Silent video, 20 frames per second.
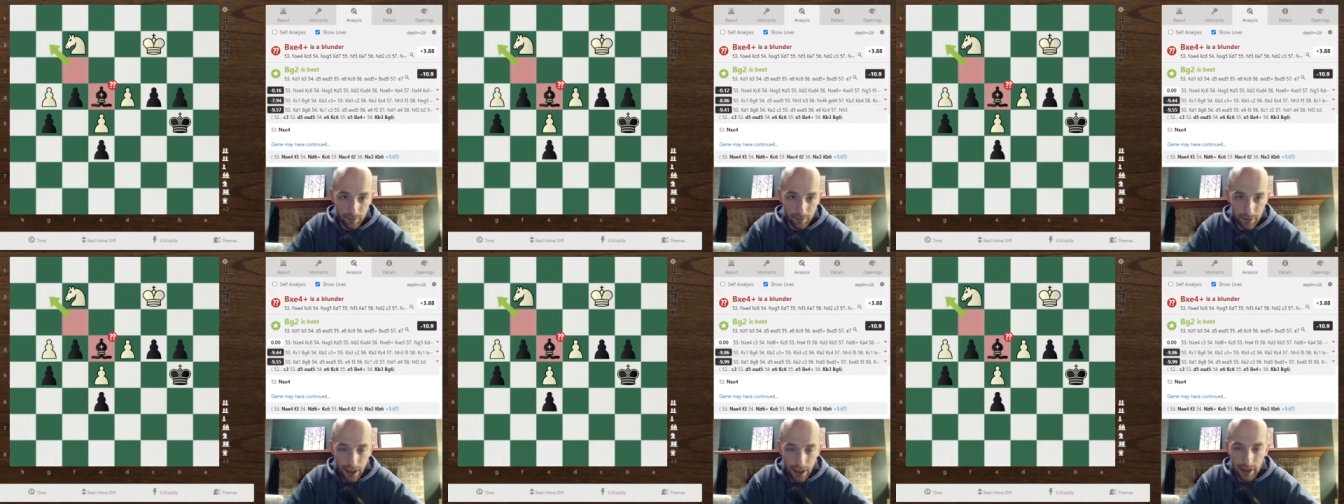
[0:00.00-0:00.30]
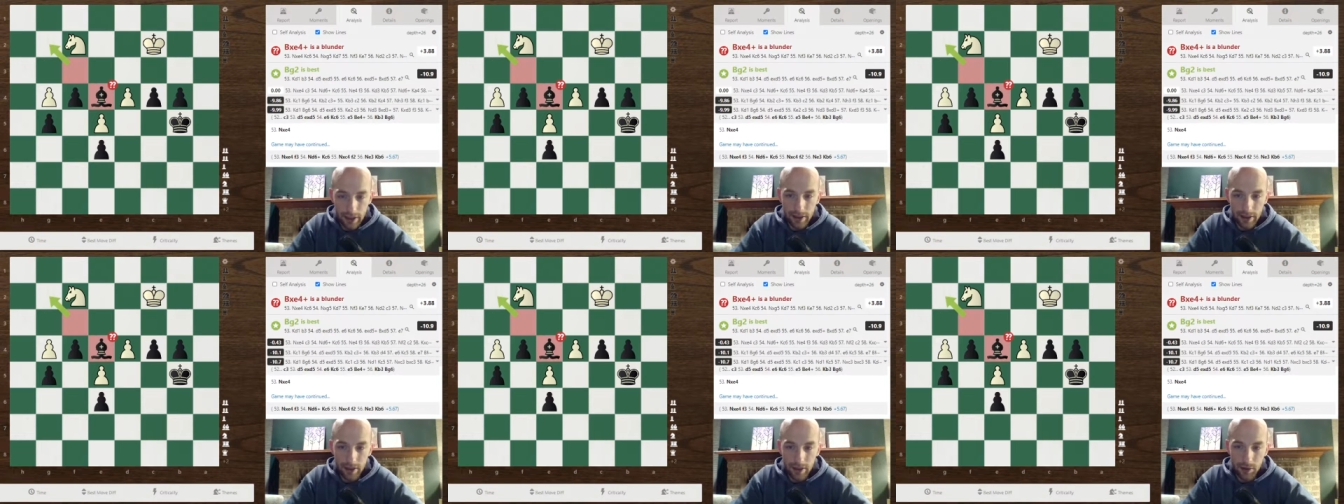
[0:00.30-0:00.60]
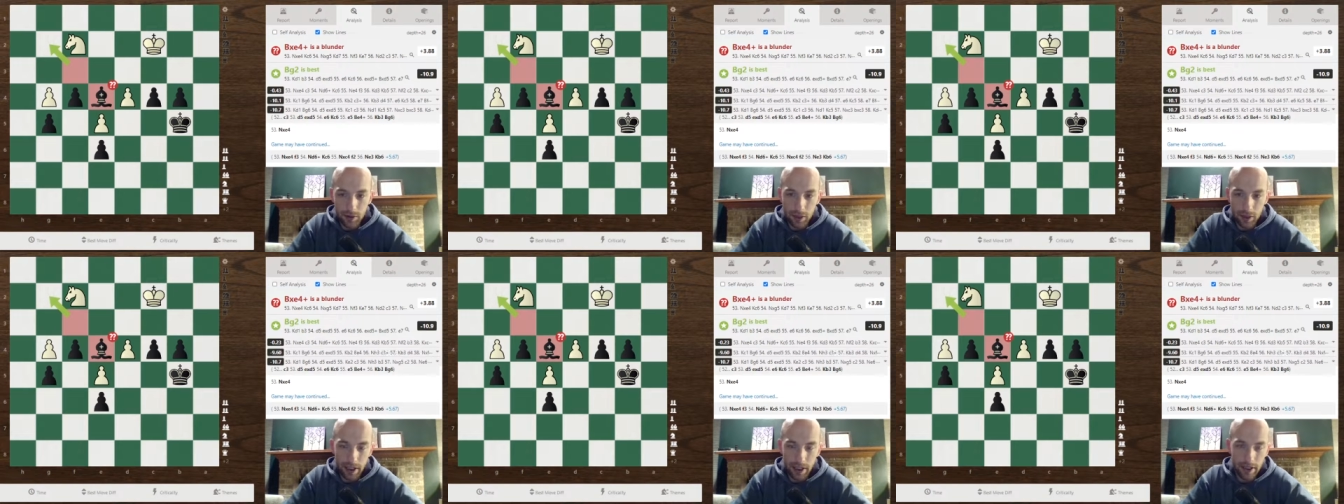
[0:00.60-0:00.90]
And this is
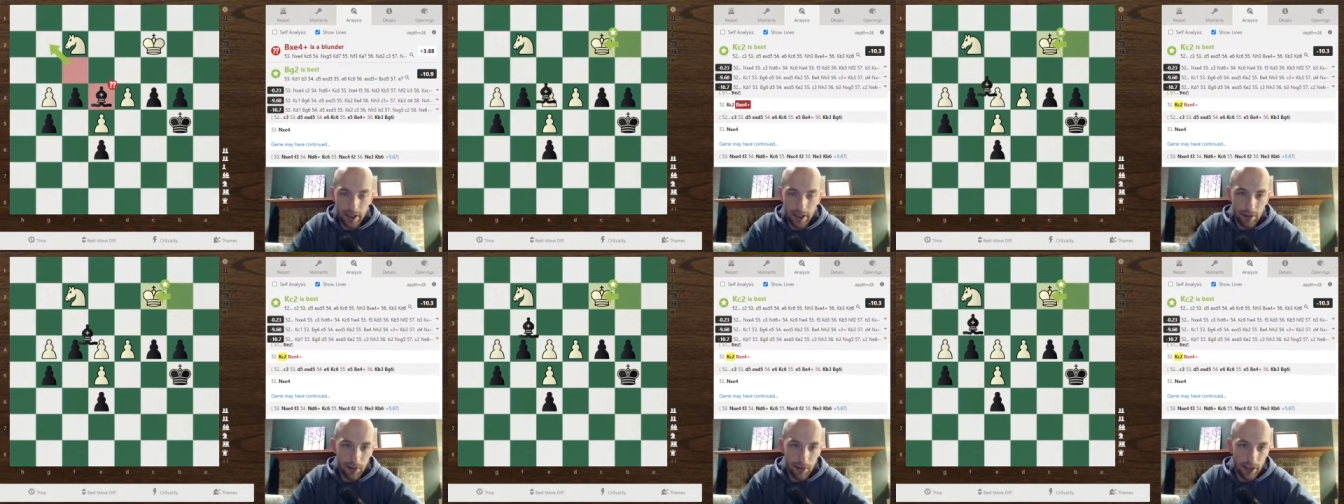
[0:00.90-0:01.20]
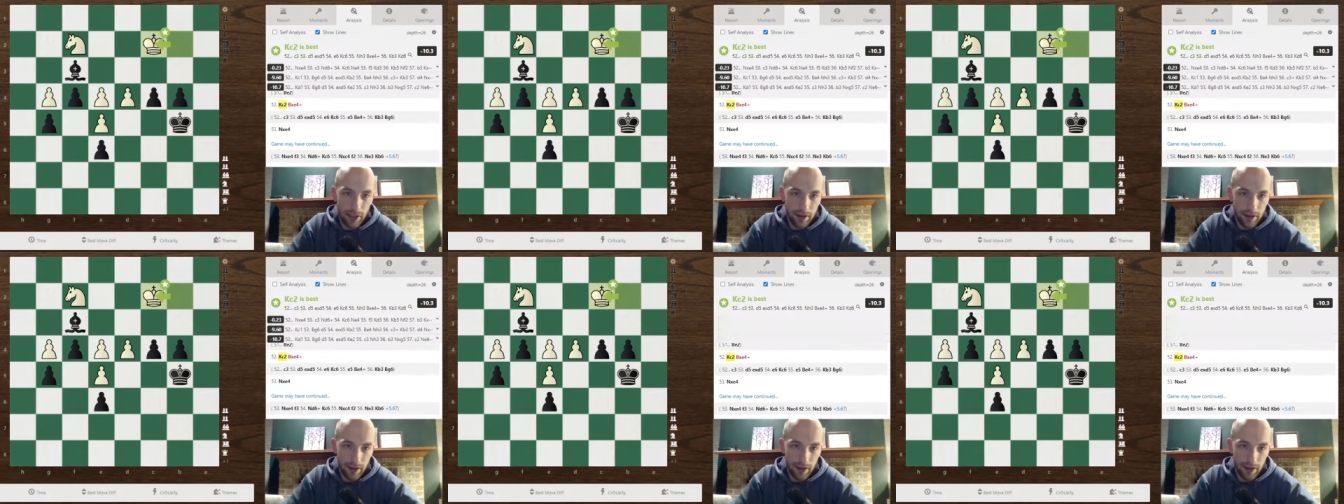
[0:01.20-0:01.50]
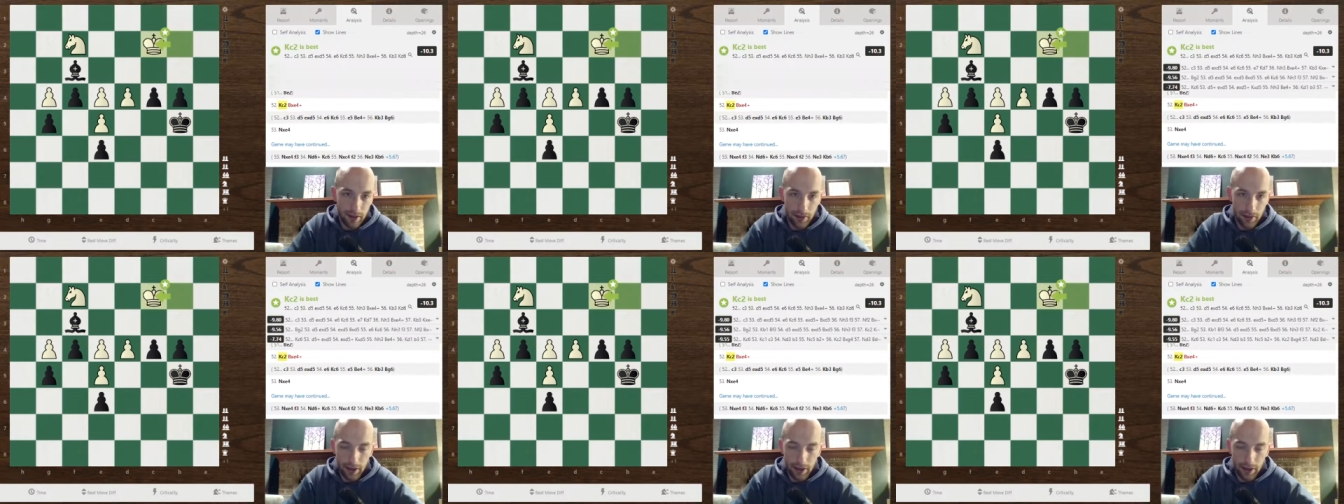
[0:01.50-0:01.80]
where I had the mouse
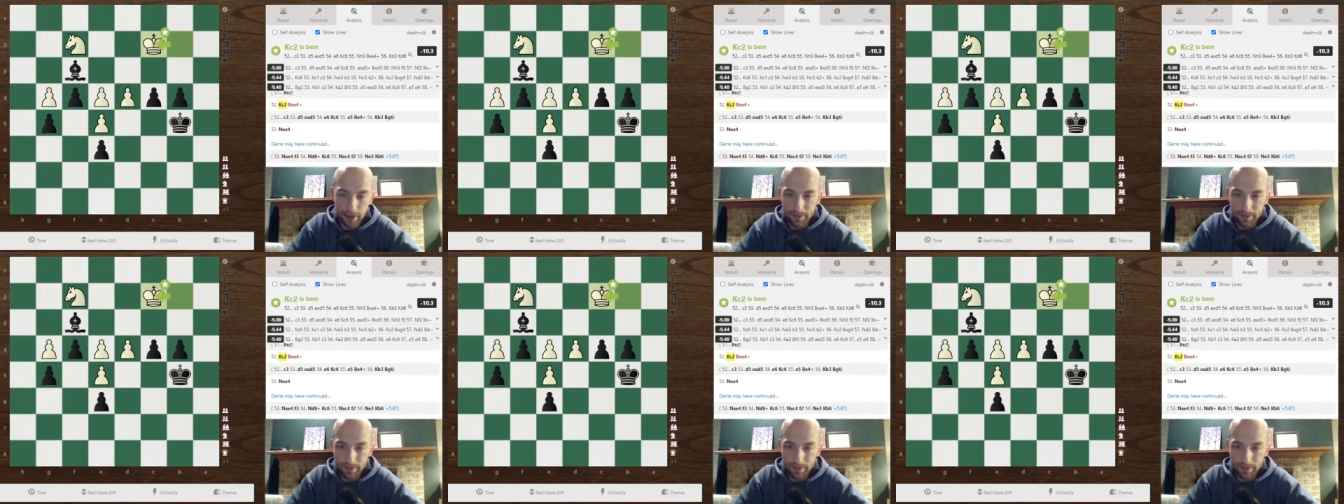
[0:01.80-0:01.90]
slip, right?